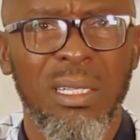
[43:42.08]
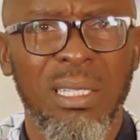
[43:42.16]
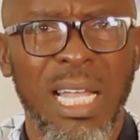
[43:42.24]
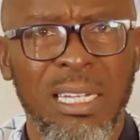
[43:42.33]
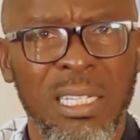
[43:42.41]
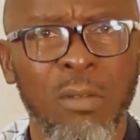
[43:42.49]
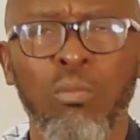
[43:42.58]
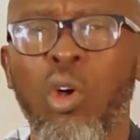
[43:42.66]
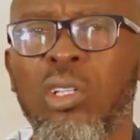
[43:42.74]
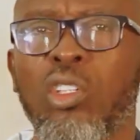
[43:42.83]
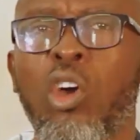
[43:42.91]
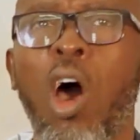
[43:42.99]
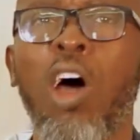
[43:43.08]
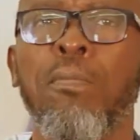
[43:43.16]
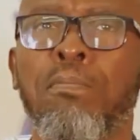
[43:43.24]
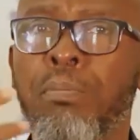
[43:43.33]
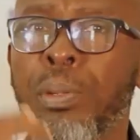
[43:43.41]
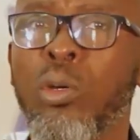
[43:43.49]
Because
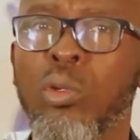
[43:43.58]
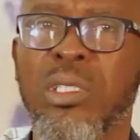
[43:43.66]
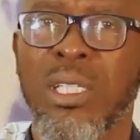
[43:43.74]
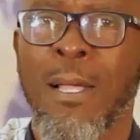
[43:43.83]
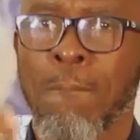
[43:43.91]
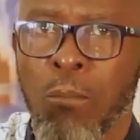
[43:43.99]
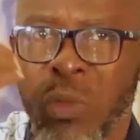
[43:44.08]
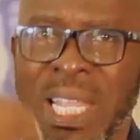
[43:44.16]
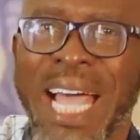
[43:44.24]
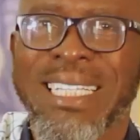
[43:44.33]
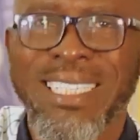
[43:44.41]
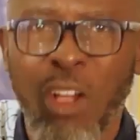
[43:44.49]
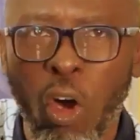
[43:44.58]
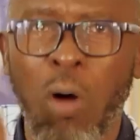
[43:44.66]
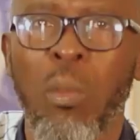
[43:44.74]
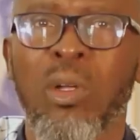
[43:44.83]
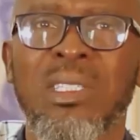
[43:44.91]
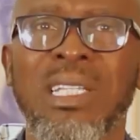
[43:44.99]
God built that
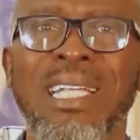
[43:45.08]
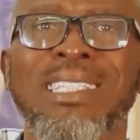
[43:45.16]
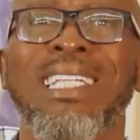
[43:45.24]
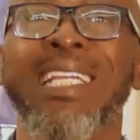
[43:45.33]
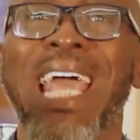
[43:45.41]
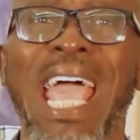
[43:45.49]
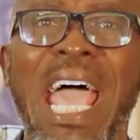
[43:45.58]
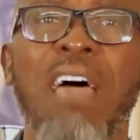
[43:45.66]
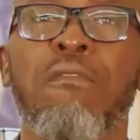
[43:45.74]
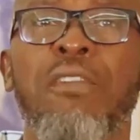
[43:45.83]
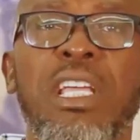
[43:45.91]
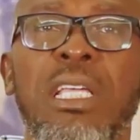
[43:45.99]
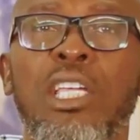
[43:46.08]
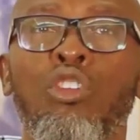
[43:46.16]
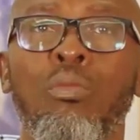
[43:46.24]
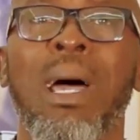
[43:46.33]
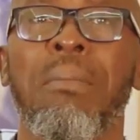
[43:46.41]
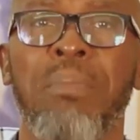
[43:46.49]
common sense in every
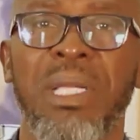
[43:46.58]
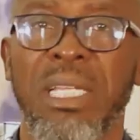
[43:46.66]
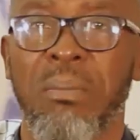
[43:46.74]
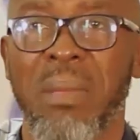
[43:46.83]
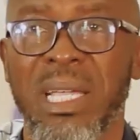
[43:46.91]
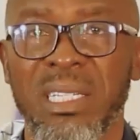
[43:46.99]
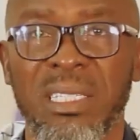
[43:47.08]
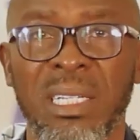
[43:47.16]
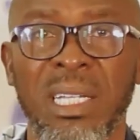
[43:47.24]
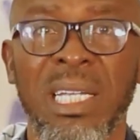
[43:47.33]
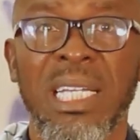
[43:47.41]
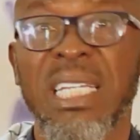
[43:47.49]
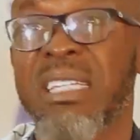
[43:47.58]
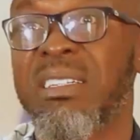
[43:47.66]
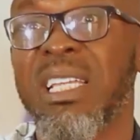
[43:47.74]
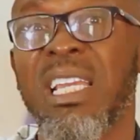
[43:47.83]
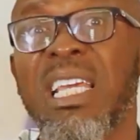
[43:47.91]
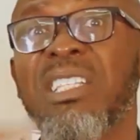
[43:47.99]
human being he made. He
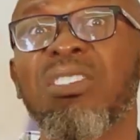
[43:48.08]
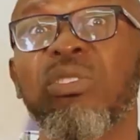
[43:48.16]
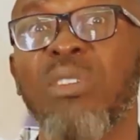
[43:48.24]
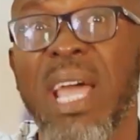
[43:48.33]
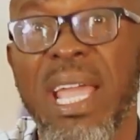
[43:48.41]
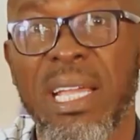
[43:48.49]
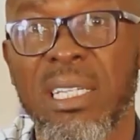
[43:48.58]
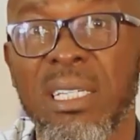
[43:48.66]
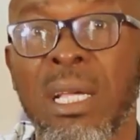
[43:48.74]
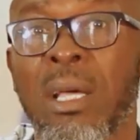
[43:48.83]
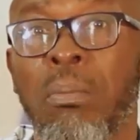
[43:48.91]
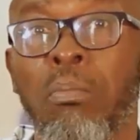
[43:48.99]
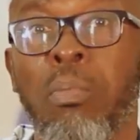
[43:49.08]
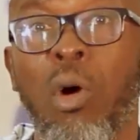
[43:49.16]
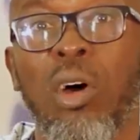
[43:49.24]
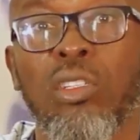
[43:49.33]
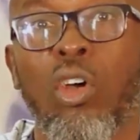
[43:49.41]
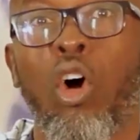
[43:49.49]
released rain
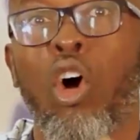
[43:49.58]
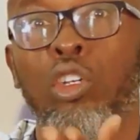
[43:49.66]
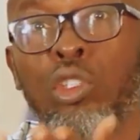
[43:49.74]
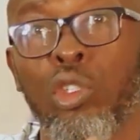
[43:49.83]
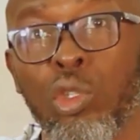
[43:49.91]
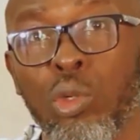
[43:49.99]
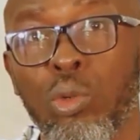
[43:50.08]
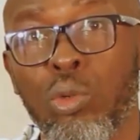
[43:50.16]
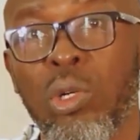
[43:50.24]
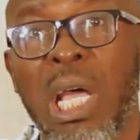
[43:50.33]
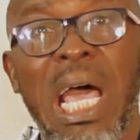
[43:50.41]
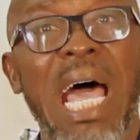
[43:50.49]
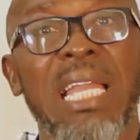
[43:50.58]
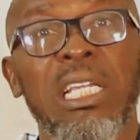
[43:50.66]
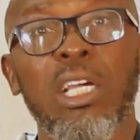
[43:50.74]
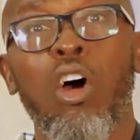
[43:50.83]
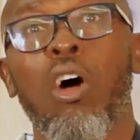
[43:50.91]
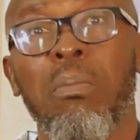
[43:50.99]
both on you
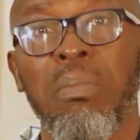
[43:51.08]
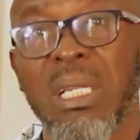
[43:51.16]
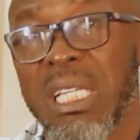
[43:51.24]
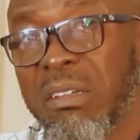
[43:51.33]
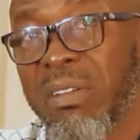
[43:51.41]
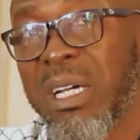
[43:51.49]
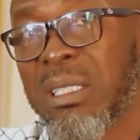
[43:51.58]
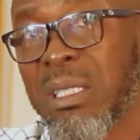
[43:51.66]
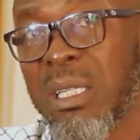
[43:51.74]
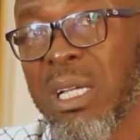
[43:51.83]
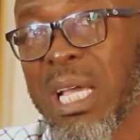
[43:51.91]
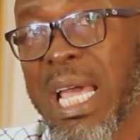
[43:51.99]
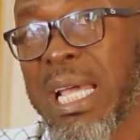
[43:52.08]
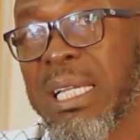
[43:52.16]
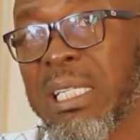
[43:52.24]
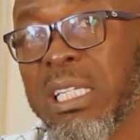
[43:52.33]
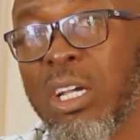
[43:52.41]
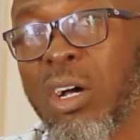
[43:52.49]
and the unbeliever.
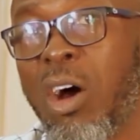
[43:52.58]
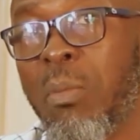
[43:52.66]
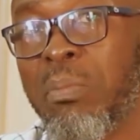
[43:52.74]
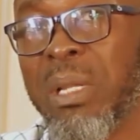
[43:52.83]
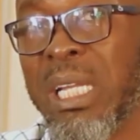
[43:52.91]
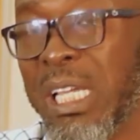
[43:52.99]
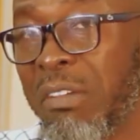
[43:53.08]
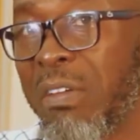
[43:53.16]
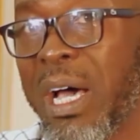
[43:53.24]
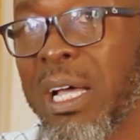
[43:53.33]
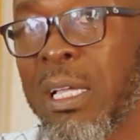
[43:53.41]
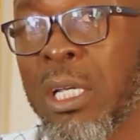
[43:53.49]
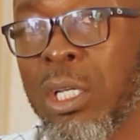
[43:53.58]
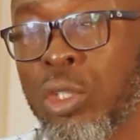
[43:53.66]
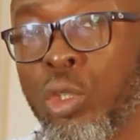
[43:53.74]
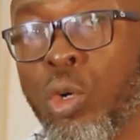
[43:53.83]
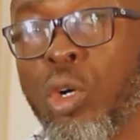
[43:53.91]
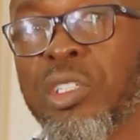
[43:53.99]
And the unbeliever
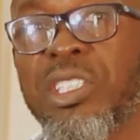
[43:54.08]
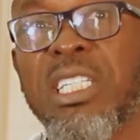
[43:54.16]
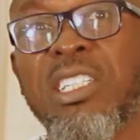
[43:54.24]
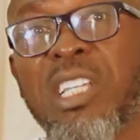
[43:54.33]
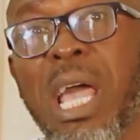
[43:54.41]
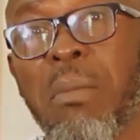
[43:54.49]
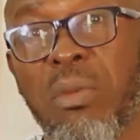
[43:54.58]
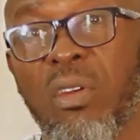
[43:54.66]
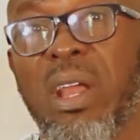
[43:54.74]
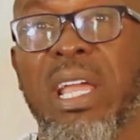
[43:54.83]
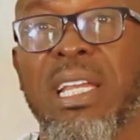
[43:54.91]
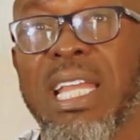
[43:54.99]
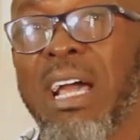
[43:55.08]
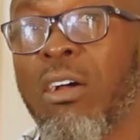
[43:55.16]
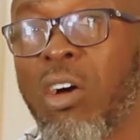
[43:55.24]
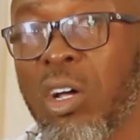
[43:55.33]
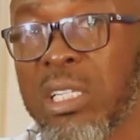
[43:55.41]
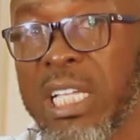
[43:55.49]
used the same rain
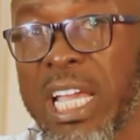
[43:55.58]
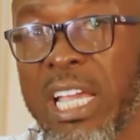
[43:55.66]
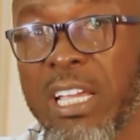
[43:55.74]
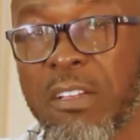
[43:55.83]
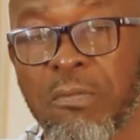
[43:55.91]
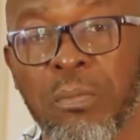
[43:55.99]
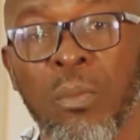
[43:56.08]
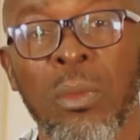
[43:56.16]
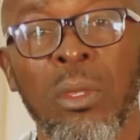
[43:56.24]
that God gave